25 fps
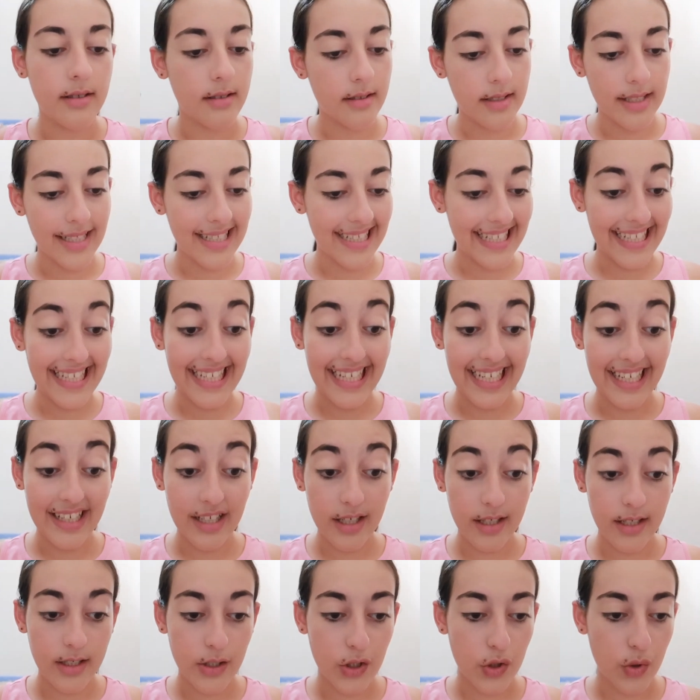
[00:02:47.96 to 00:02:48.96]
need
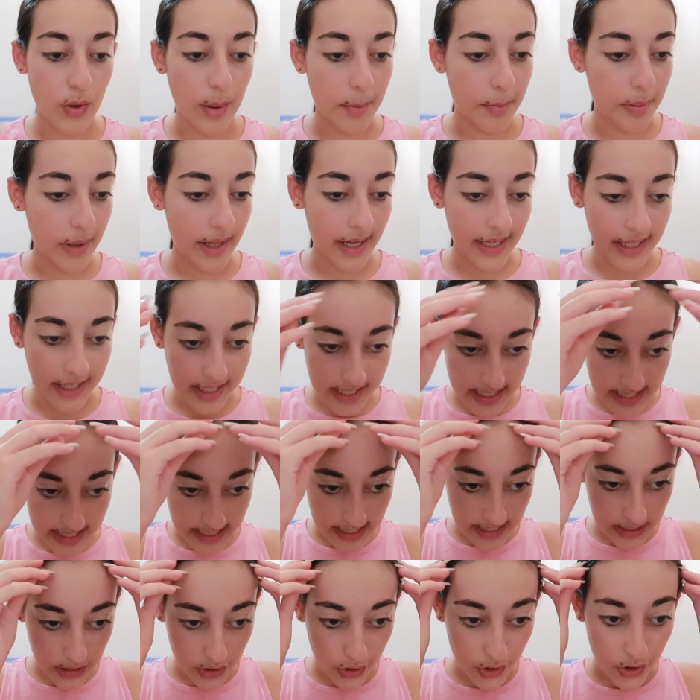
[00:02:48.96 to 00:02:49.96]
to apply
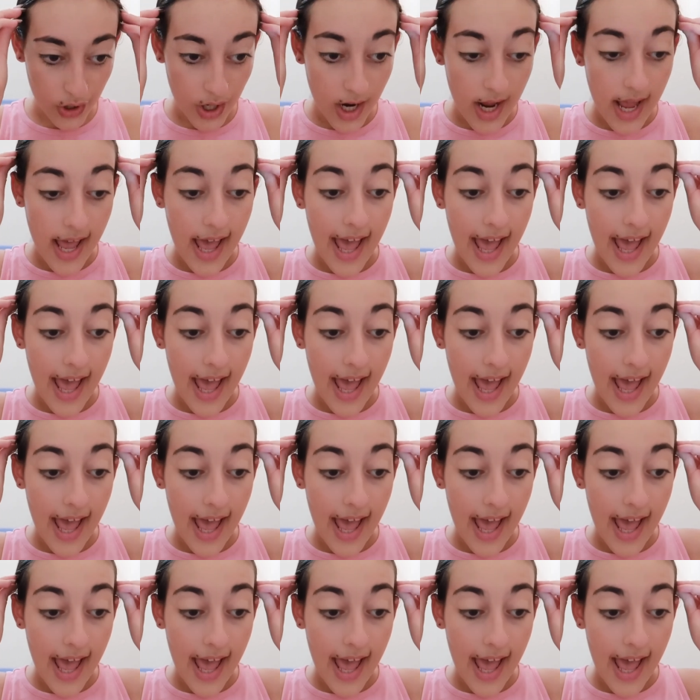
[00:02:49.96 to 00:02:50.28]
concealer